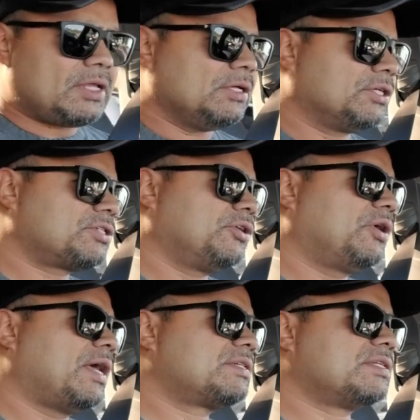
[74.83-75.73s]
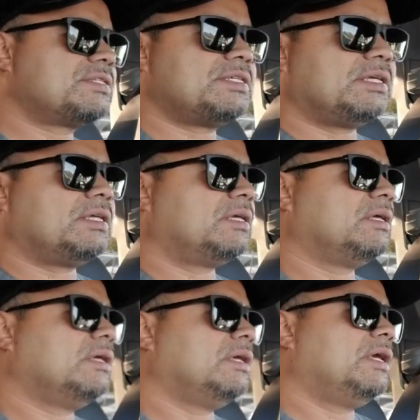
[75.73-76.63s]
just so you guys can see,
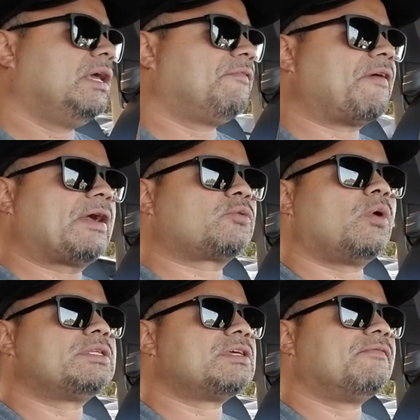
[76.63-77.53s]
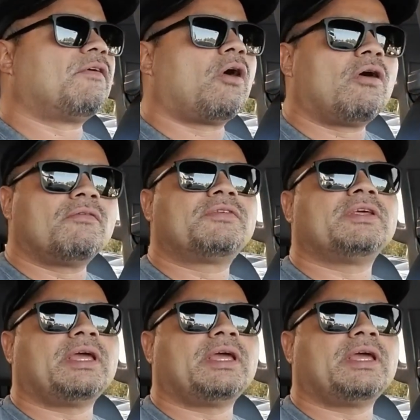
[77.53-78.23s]
in fact, what's involved,